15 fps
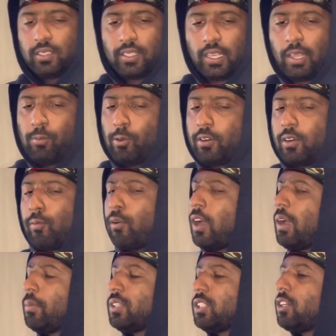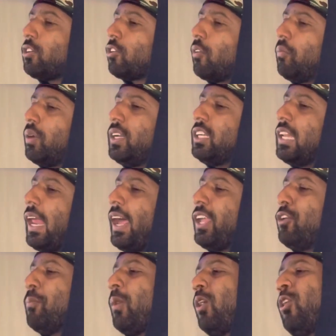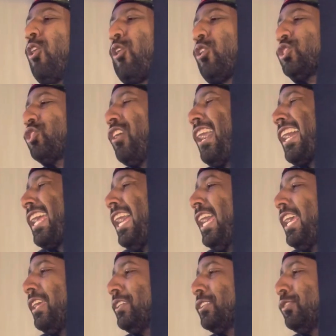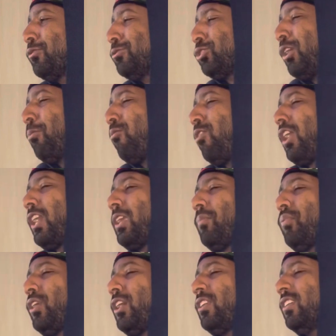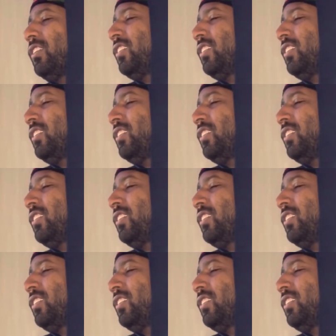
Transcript: he wanted to rob his uncle, but he like, you my uncle, so I can't. So I'm gonna rob your partner.